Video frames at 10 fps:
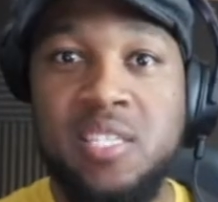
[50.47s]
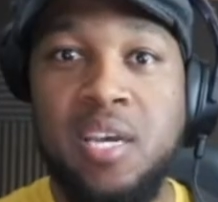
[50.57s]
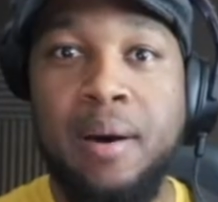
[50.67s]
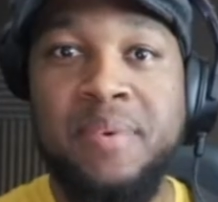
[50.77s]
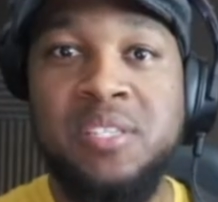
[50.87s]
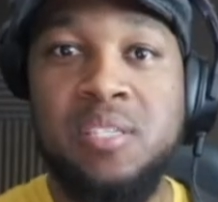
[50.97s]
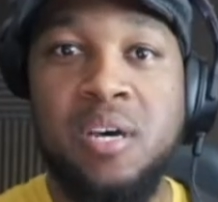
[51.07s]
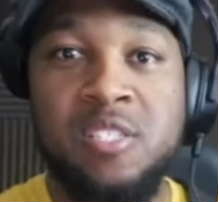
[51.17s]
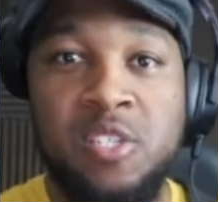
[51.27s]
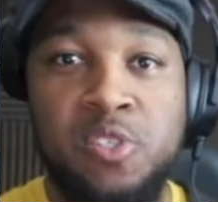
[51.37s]
common
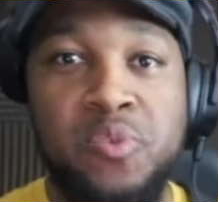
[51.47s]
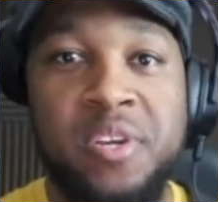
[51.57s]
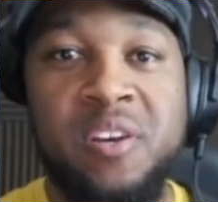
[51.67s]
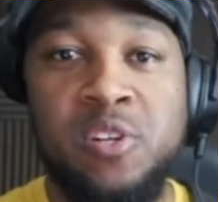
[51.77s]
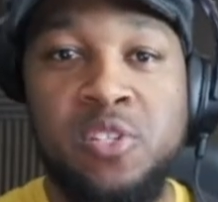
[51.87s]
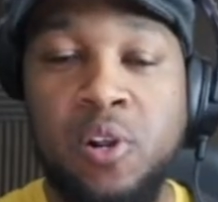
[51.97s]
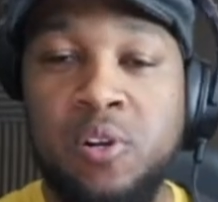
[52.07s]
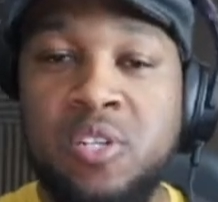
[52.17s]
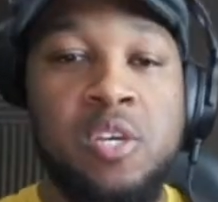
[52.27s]
songs that you will hear in church.